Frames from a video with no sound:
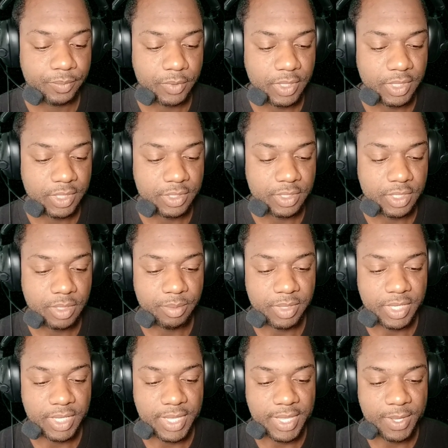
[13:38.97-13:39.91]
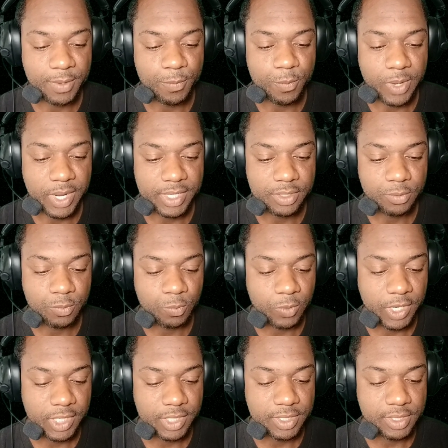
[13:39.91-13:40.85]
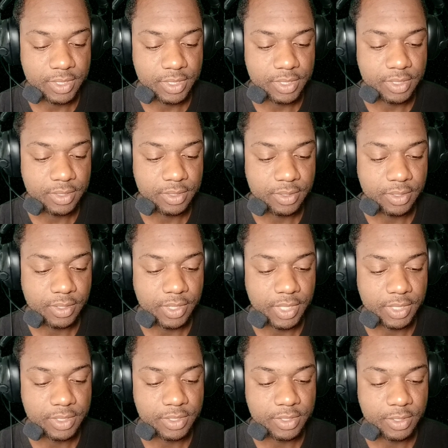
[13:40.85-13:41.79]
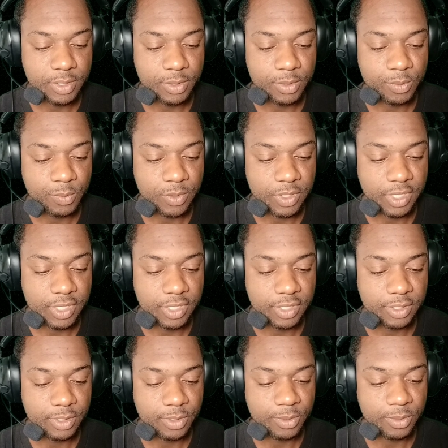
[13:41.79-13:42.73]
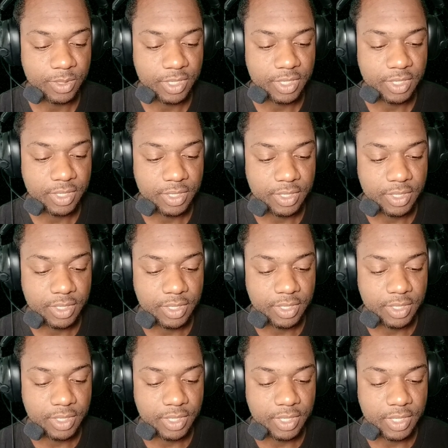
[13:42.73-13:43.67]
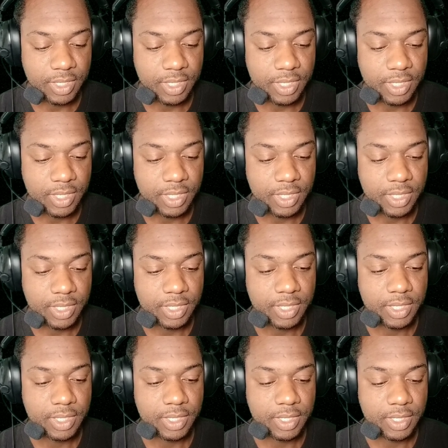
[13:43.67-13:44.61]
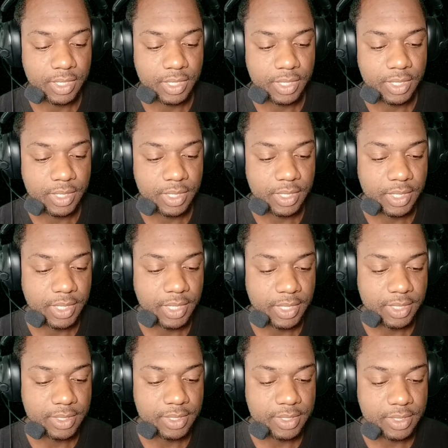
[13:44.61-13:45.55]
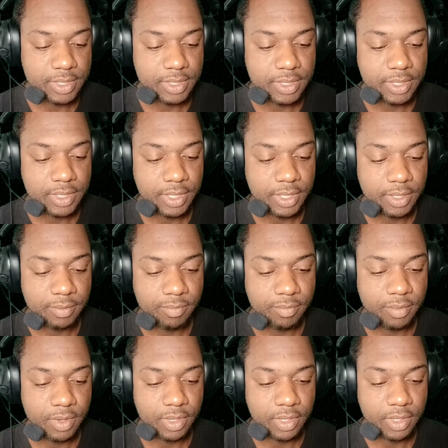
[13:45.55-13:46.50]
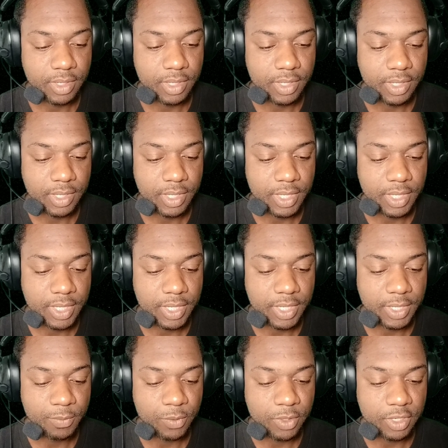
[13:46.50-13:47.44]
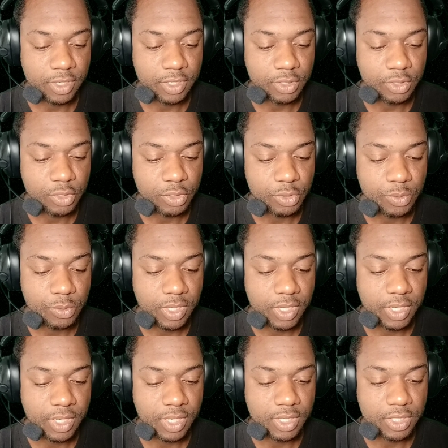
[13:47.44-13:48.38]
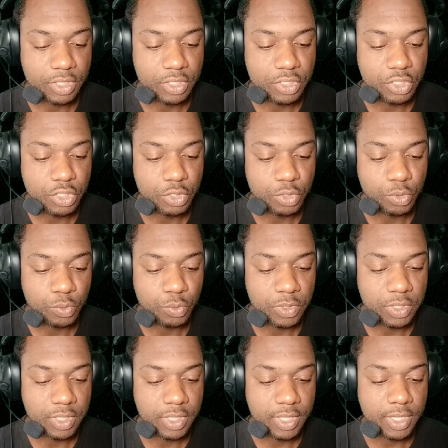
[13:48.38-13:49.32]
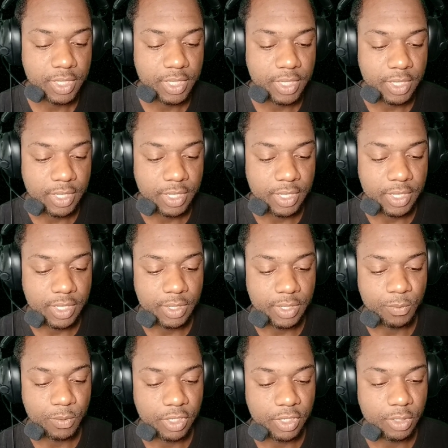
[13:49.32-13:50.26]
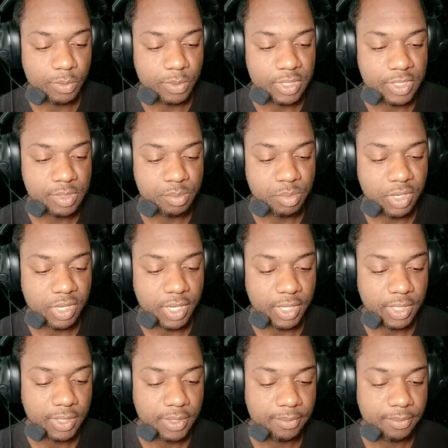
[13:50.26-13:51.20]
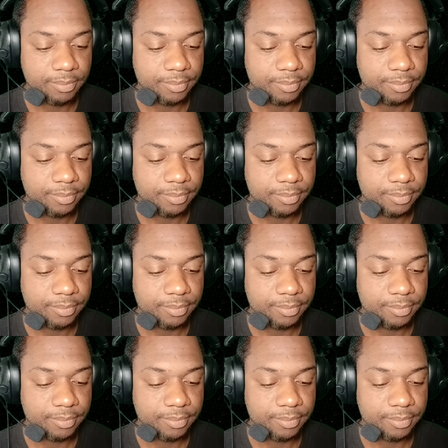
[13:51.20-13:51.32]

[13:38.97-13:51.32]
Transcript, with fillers: And it's going to be a wet race. All right, so we're going to go uh, Hex in front. And then we're going to go uh, Tune uh, with Lewis behind.